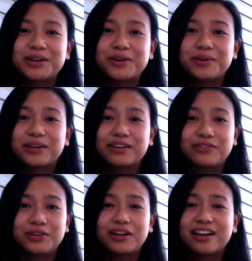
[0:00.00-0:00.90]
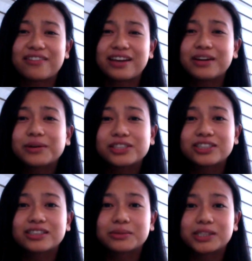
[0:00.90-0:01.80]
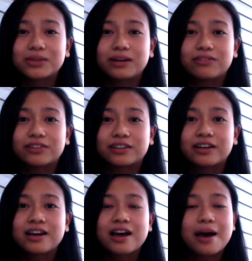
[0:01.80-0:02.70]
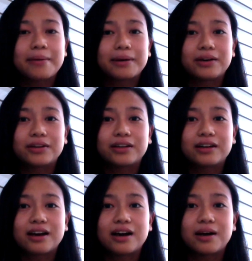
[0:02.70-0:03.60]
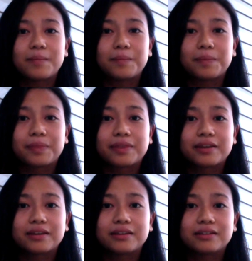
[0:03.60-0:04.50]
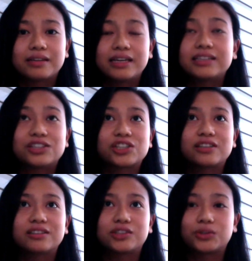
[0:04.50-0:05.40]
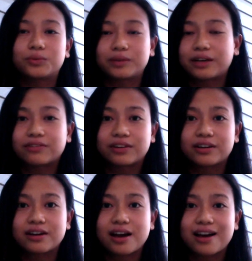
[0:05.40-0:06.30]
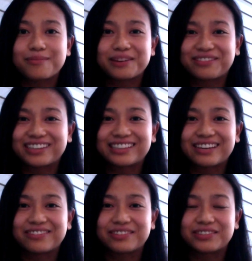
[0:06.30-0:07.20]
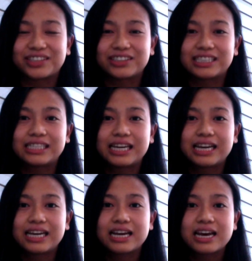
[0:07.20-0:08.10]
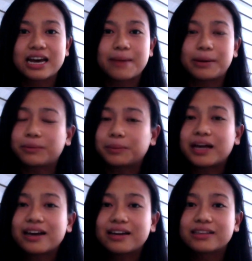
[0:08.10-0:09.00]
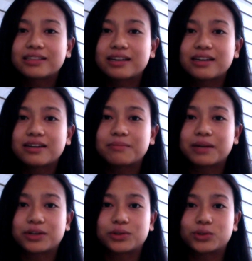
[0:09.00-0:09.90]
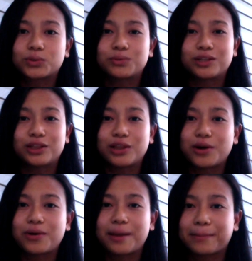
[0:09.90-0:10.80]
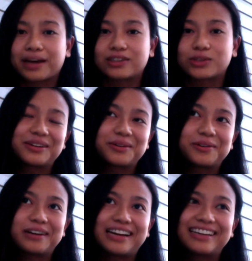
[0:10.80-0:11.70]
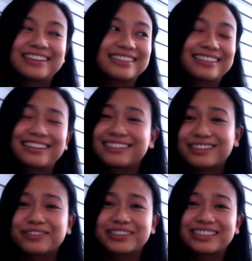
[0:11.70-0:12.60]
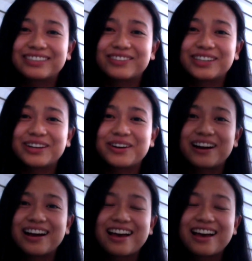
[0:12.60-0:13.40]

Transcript: know if y'all have any questions whatsoever about, in addition to whatever advice I've given y'all today, about applying to medical school with a low MCAT. So I guess that's it for this video.